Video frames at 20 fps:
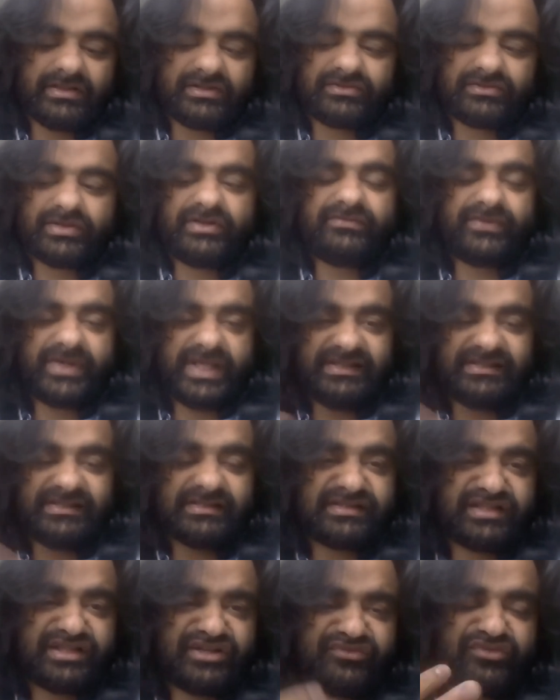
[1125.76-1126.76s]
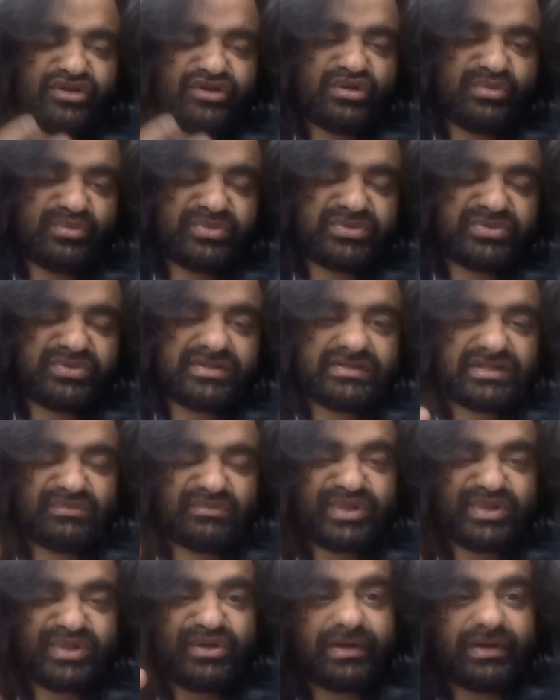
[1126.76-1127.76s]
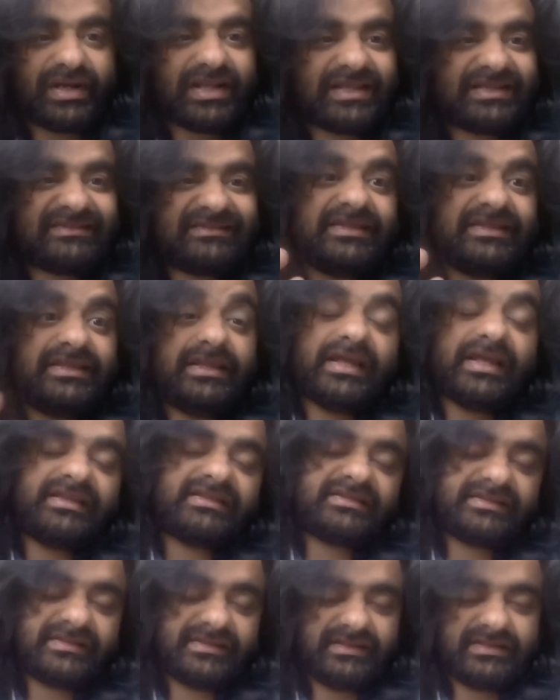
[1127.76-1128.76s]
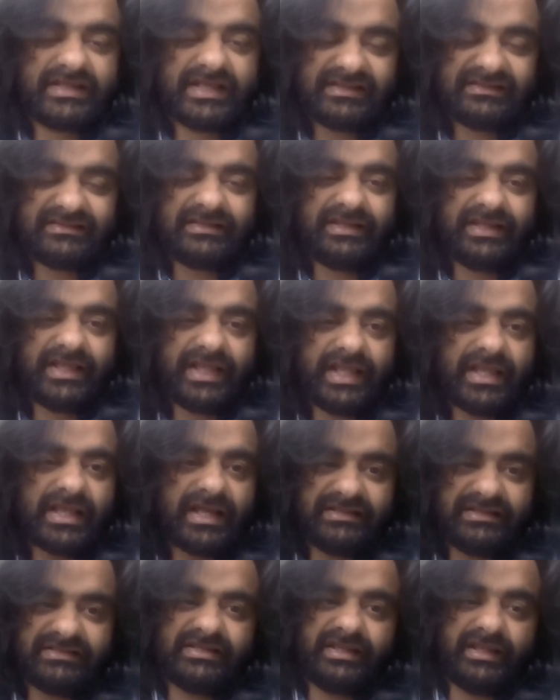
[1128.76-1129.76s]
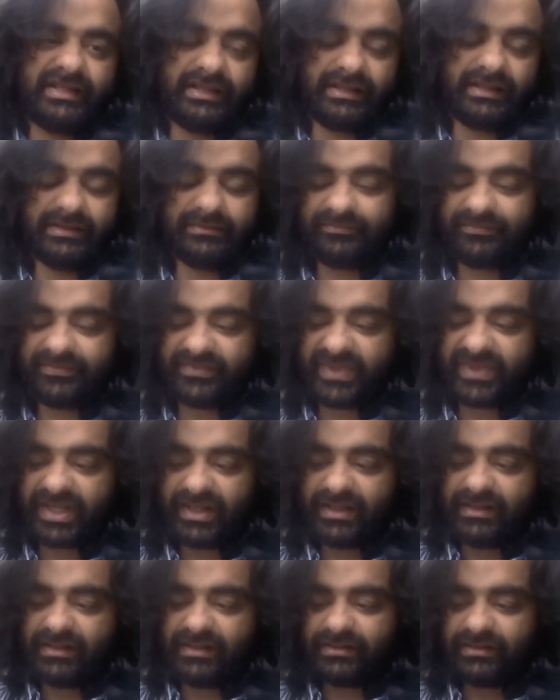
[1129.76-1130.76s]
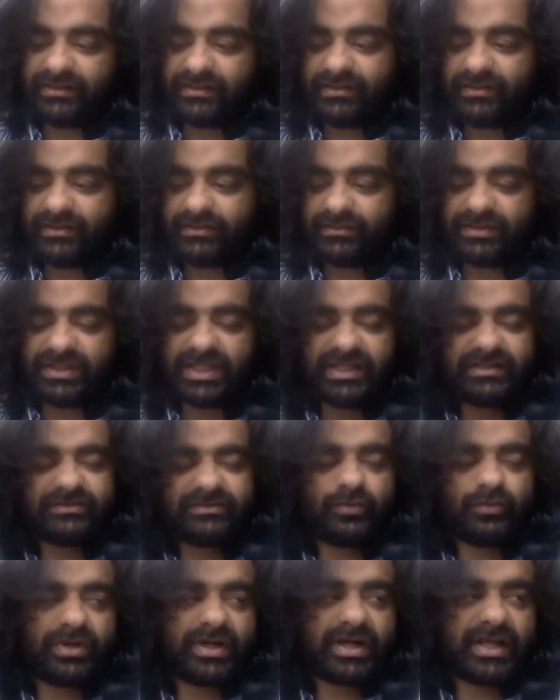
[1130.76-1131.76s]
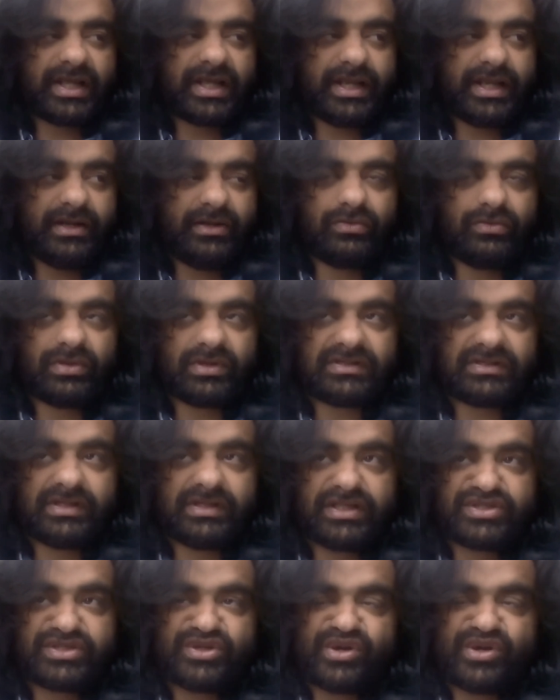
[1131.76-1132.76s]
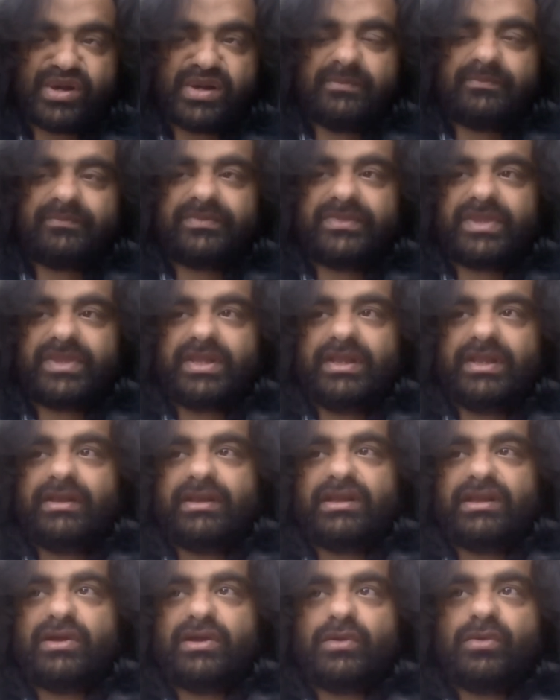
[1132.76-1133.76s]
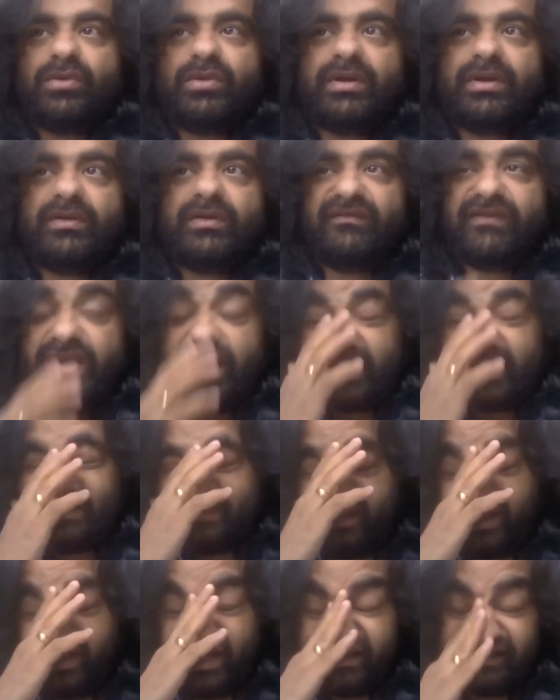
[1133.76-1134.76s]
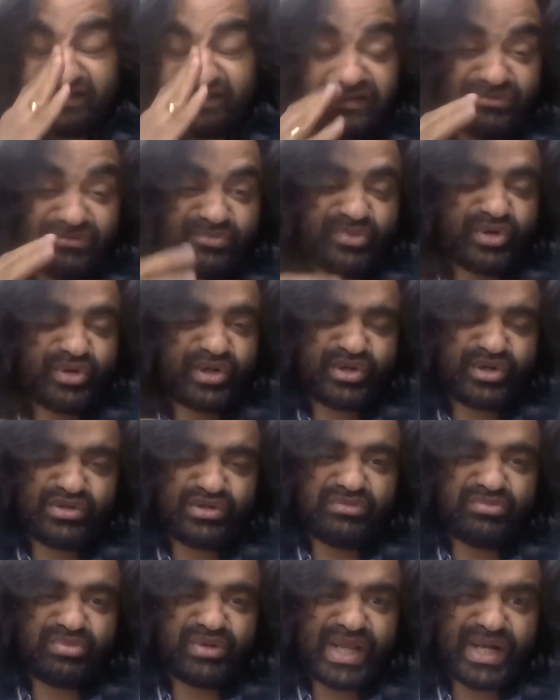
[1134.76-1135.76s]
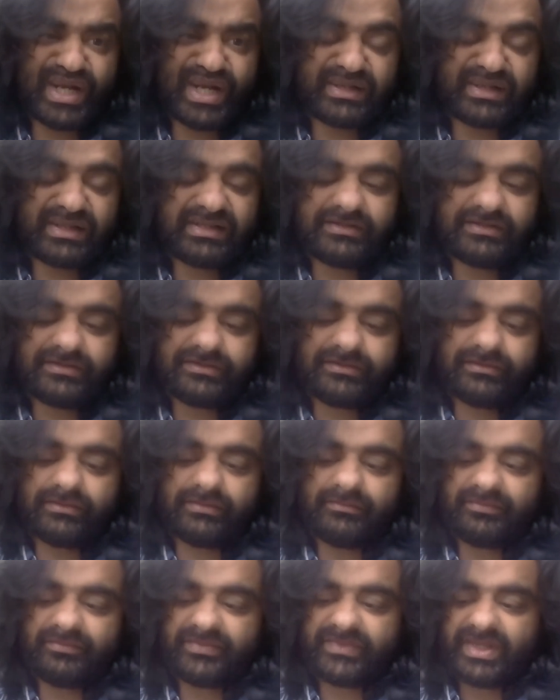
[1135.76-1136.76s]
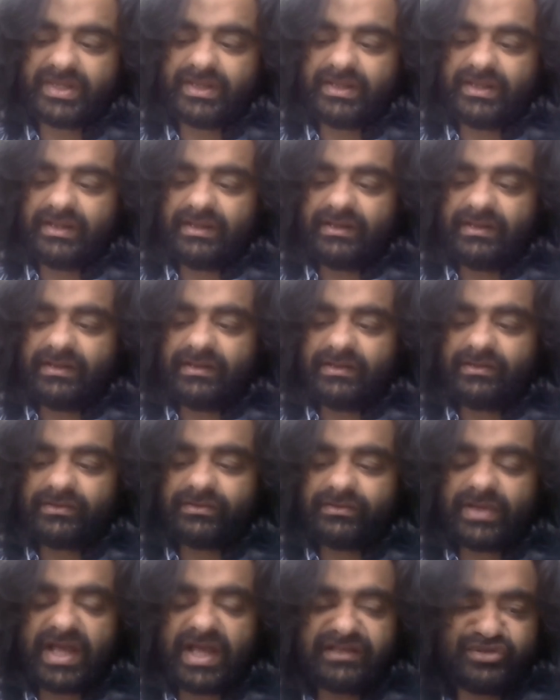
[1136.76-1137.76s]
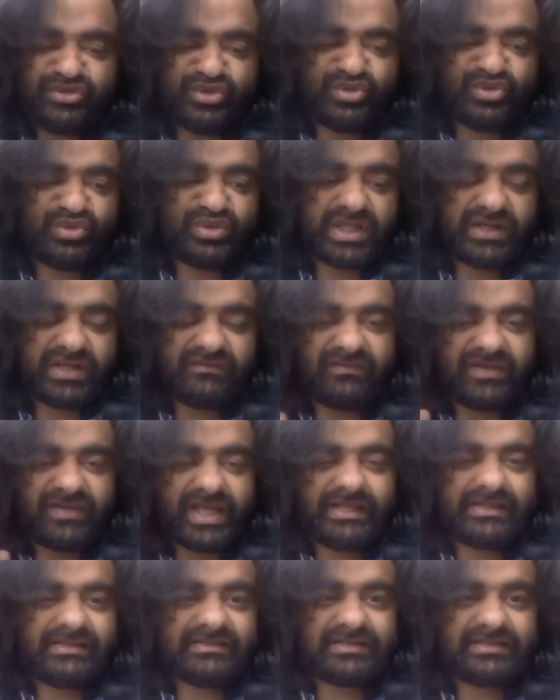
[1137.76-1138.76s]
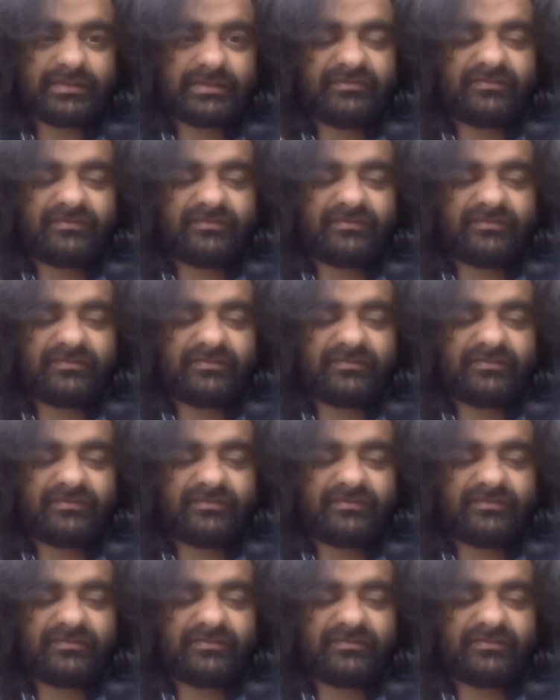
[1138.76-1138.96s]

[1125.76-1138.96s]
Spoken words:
So it freezes and forms something called as sea ice, S-E-A-I-C-E. So that's what I do research on. Now, why sea ice is important to the planet? So as you know, that white